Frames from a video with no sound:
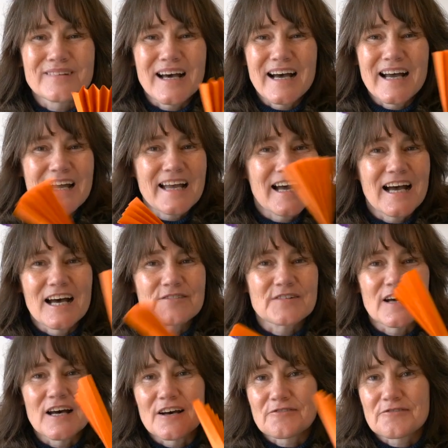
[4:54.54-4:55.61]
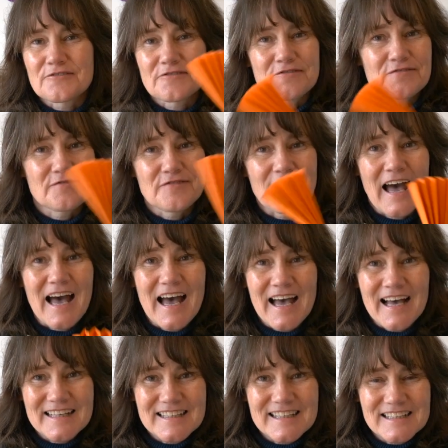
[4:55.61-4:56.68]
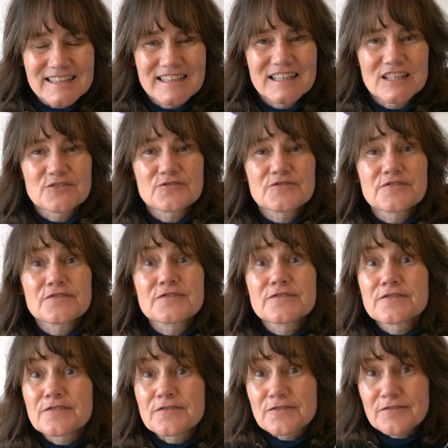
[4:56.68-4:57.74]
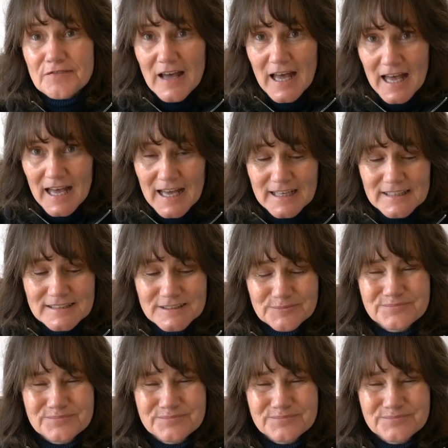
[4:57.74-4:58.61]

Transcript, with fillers: I have a fan, fan.